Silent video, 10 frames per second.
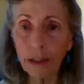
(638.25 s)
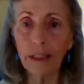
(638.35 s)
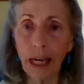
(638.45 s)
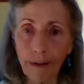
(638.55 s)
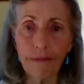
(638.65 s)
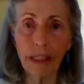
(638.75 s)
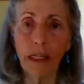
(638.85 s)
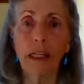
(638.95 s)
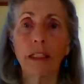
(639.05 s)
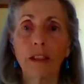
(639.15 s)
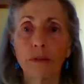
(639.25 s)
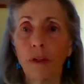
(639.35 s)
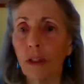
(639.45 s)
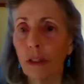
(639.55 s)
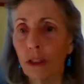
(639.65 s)
stuff in it as
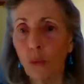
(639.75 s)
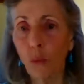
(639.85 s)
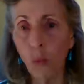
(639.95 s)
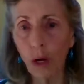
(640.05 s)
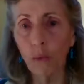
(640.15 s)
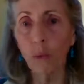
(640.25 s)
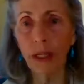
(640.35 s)
far as what